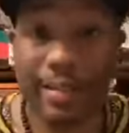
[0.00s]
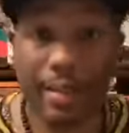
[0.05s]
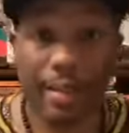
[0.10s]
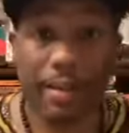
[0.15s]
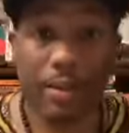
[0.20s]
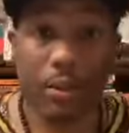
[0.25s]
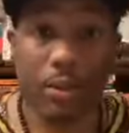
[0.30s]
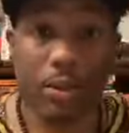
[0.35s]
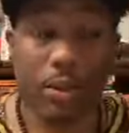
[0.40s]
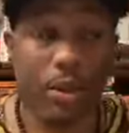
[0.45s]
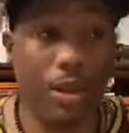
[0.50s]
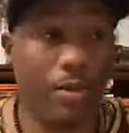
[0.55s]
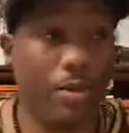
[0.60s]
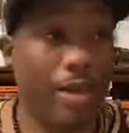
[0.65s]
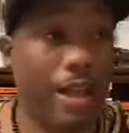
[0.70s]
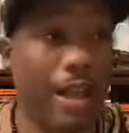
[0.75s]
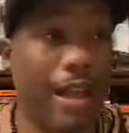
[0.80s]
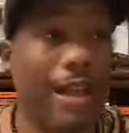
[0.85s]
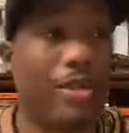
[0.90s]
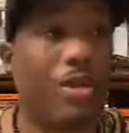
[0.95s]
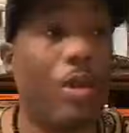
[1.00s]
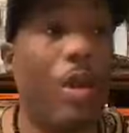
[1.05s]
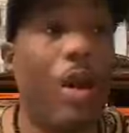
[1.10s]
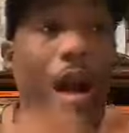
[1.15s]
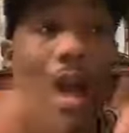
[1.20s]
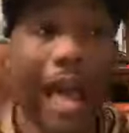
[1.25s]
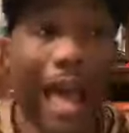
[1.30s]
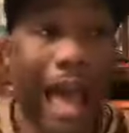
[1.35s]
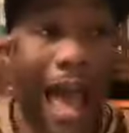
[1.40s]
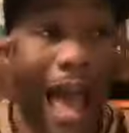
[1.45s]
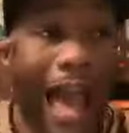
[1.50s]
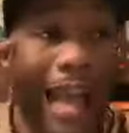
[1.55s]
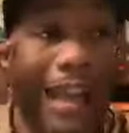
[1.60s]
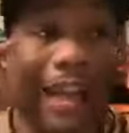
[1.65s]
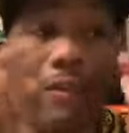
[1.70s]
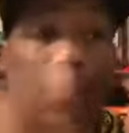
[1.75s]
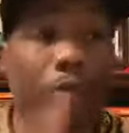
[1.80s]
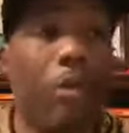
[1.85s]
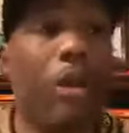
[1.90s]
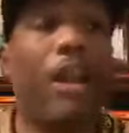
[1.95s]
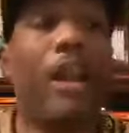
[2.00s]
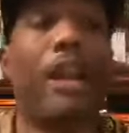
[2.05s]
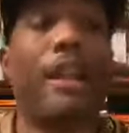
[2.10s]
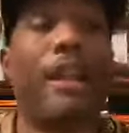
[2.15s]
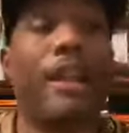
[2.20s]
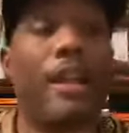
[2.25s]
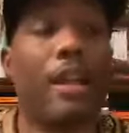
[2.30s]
You see what I'm saying? So I can really,